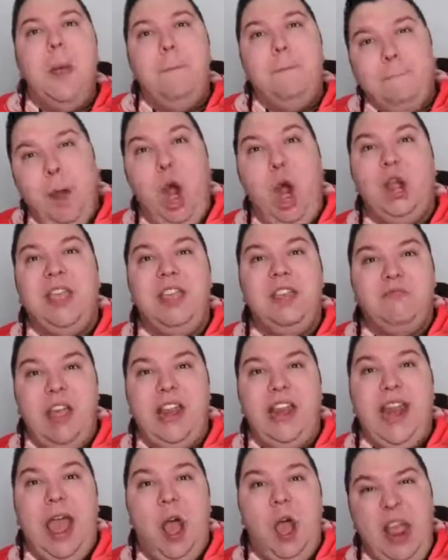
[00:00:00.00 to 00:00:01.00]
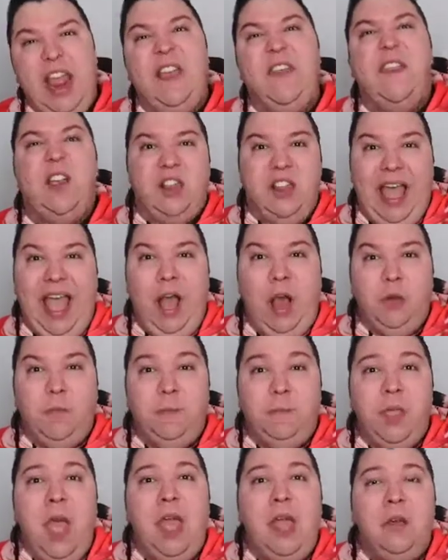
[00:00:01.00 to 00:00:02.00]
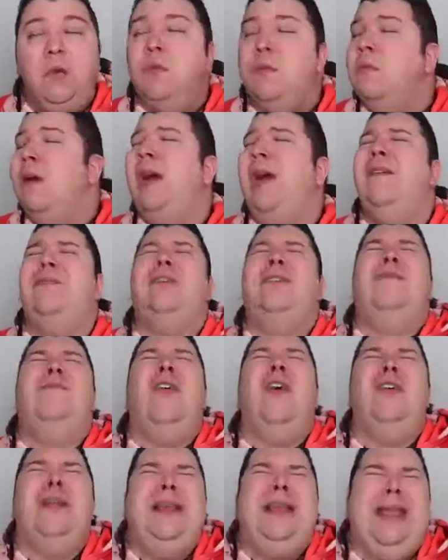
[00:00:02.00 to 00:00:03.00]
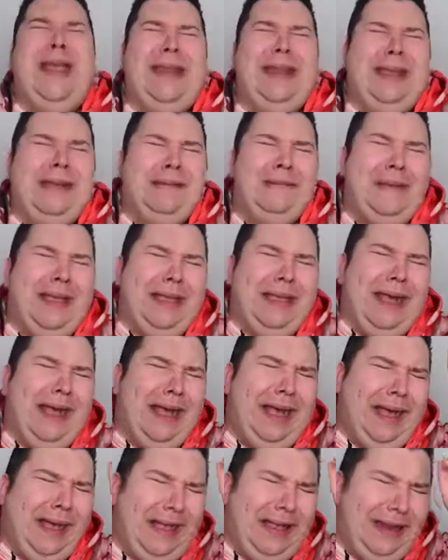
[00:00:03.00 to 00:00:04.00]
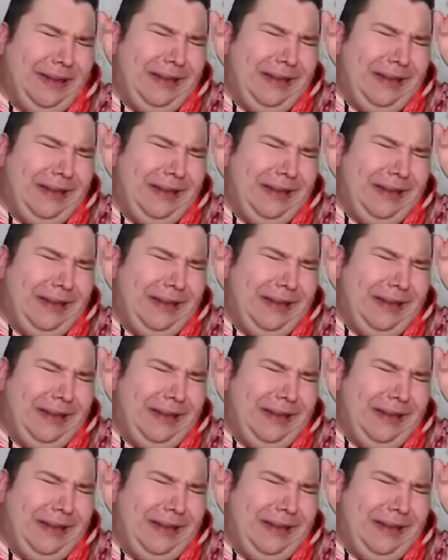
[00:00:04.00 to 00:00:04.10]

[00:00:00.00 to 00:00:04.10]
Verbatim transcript: Park it right now, and the clown. I have to fart again, oh my god.